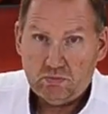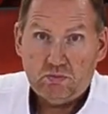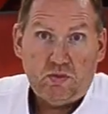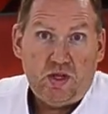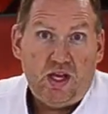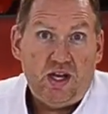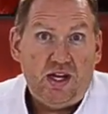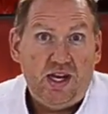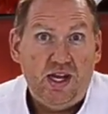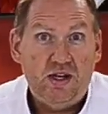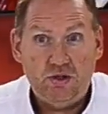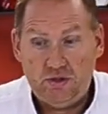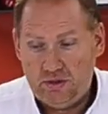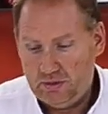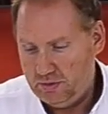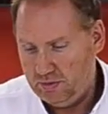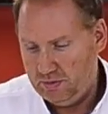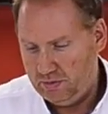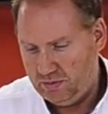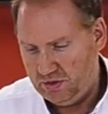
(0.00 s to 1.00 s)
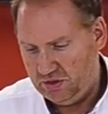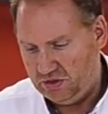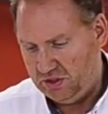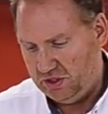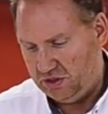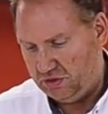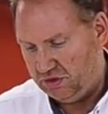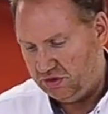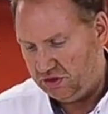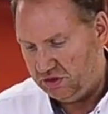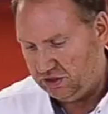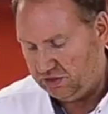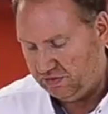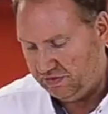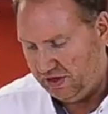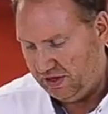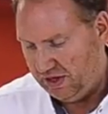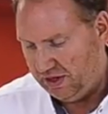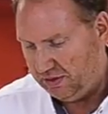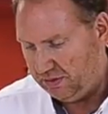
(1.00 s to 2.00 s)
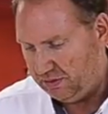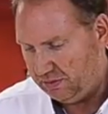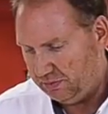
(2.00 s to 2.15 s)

And it handled the citrus just fine. It